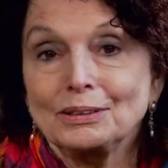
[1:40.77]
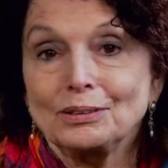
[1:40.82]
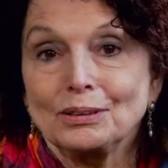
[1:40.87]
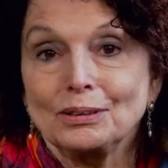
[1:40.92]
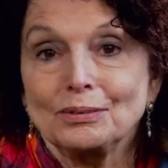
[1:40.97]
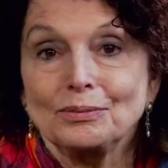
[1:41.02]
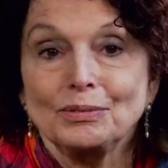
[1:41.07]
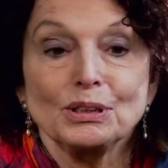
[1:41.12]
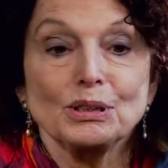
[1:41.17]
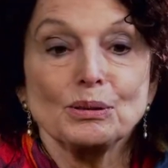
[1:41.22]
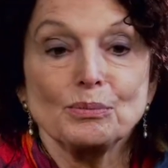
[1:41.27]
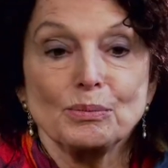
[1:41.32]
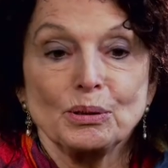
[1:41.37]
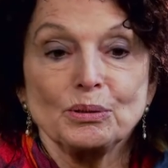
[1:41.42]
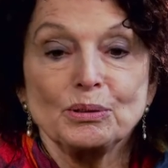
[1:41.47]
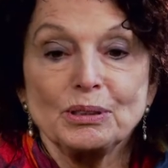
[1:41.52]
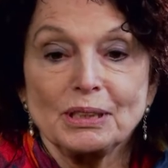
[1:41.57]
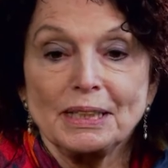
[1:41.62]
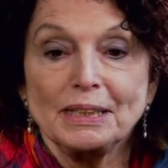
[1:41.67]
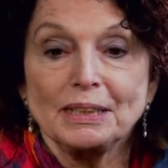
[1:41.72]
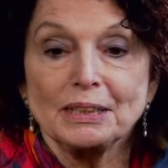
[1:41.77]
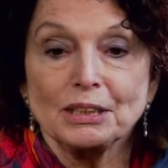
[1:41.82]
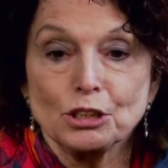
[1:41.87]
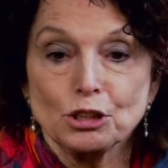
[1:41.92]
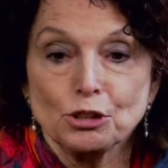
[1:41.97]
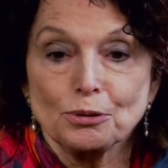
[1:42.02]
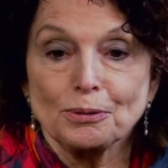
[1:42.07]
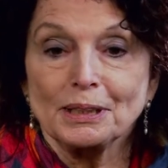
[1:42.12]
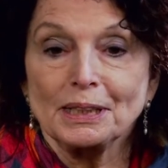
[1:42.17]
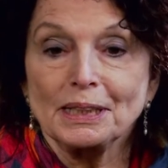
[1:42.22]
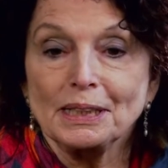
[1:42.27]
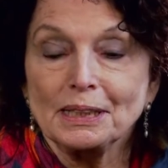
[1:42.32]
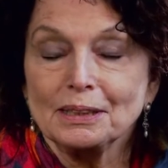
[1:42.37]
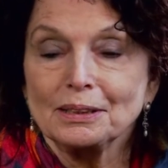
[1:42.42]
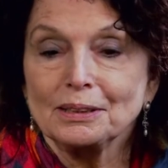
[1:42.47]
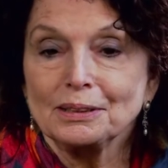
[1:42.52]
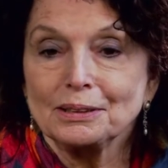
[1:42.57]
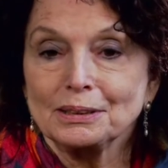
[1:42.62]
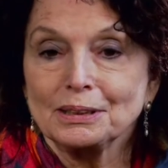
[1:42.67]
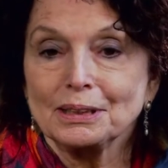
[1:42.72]
sort of was a mosaic shrink
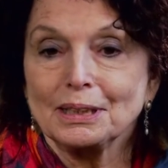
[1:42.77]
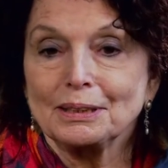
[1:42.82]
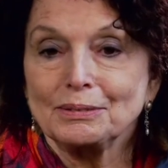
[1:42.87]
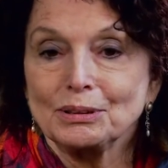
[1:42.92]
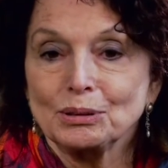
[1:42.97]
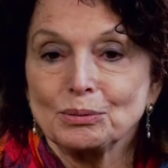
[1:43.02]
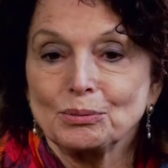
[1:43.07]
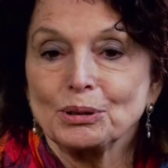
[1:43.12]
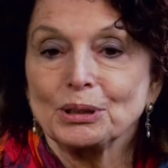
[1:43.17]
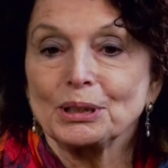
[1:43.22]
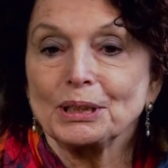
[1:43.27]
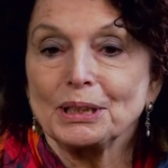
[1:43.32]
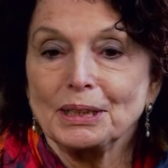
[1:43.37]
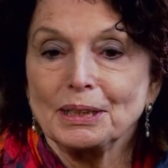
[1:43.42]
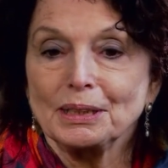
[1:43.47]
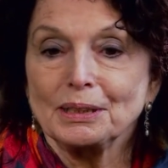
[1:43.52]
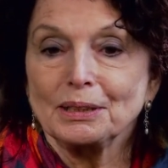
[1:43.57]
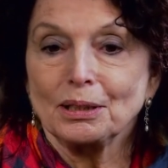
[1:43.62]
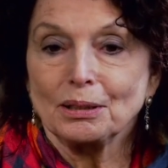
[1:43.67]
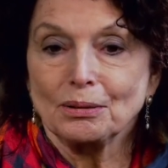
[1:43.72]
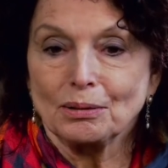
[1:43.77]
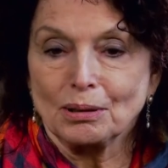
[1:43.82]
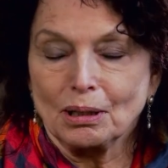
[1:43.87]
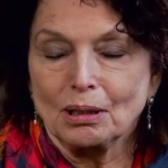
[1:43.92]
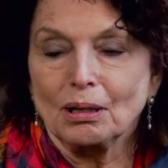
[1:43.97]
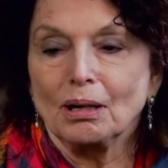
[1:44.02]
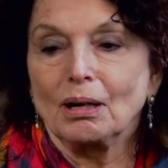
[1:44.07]
because I was working and going,